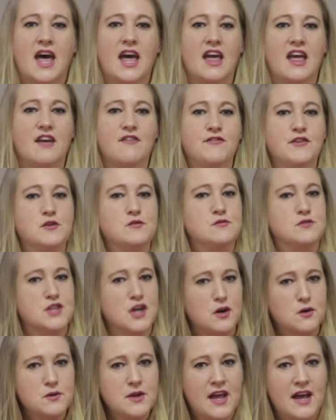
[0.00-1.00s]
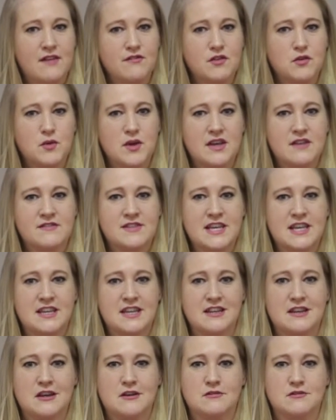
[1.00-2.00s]
If you don't have a way of
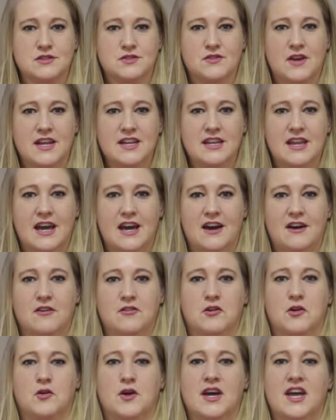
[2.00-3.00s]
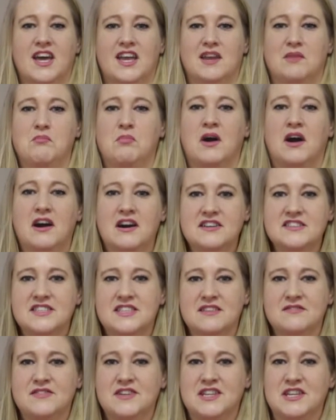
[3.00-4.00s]
taking notes right now, go ahead and pause
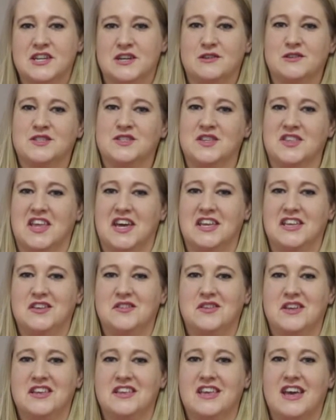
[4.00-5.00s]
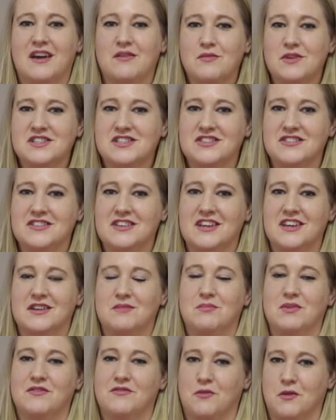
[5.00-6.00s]
the video so that you can get what you
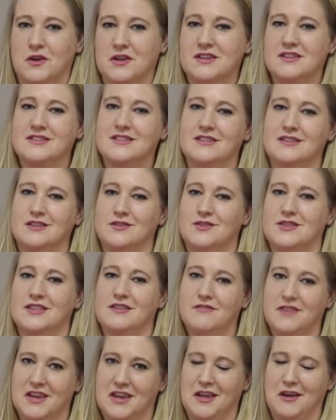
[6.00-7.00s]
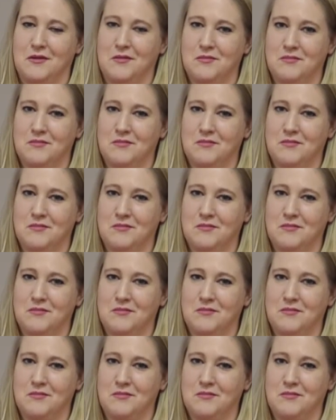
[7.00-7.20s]
need before continuing the video.